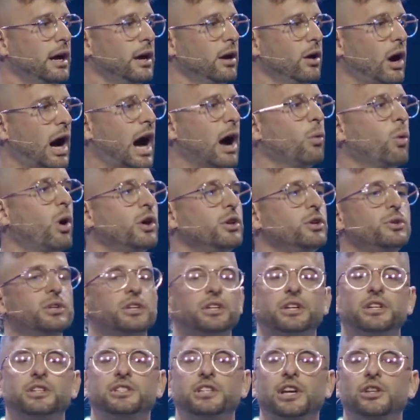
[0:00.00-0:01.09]
I want you to
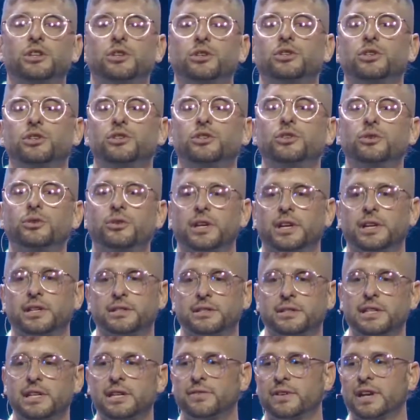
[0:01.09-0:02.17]
continue to do
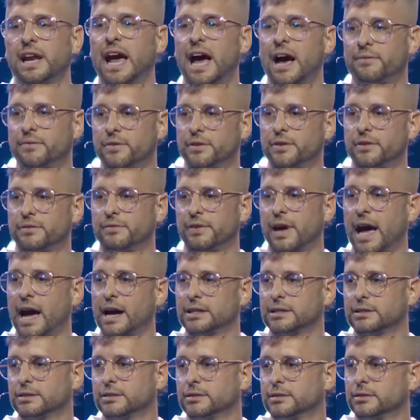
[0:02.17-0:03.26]
this even after the
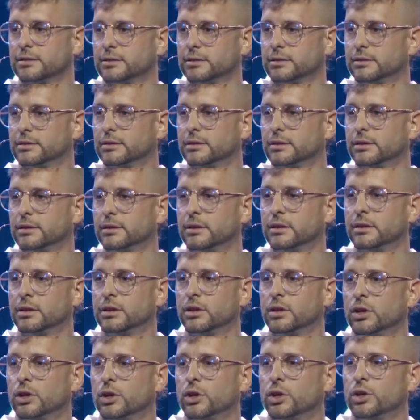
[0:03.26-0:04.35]
fact."
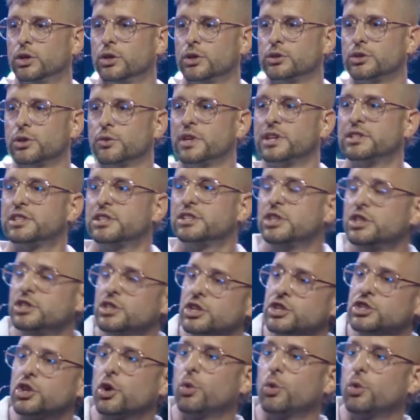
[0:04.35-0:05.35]
So this isn't just a